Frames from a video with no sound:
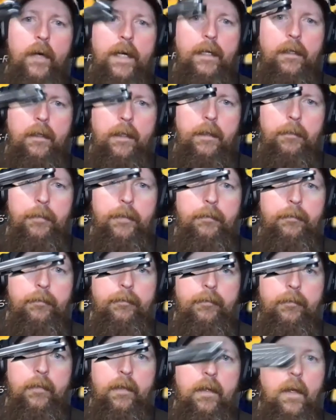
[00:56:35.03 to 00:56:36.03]
Great clip.
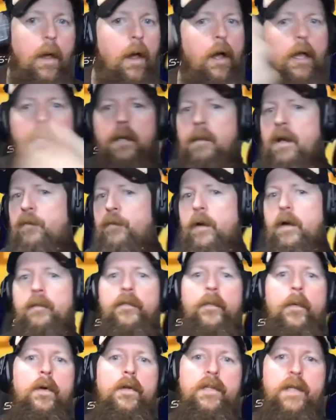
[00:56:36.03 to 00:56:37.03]
All of my
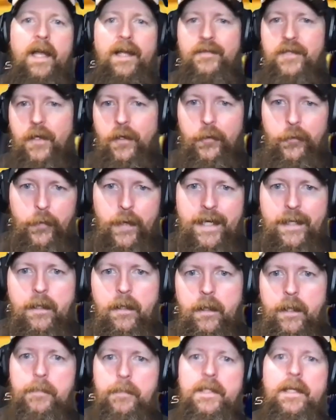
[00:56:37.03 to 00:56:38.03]
Ferrum Forge knives,
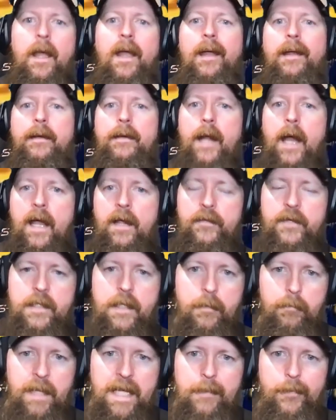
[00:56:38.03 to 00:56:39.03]
great clips.
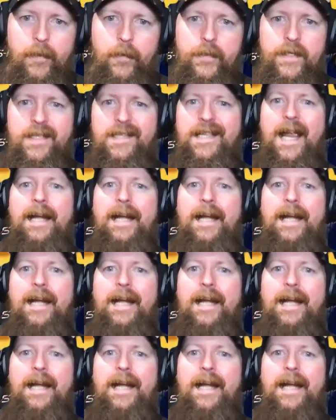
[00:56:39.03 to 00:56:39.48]
Knives that people are